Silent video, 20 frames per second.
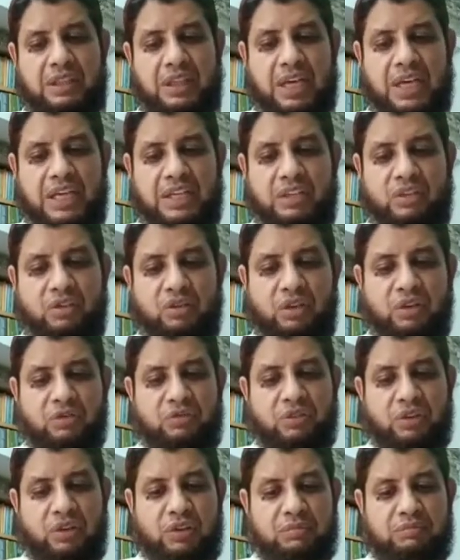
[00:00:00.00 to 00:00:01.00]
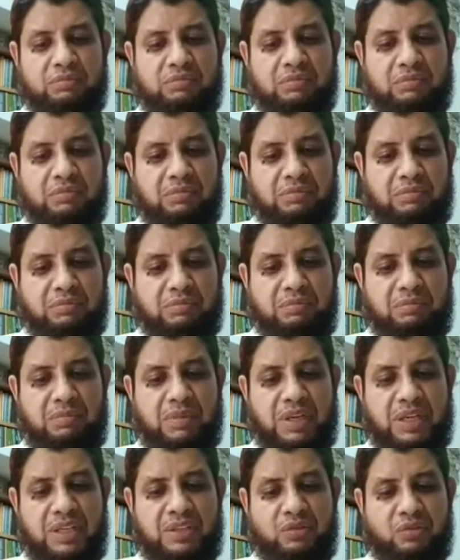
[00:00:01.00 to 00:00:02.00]
an uniform,
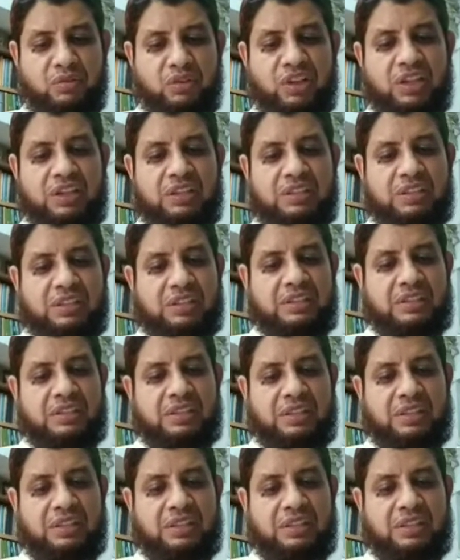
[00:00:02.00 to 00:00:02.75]
mass-oriented,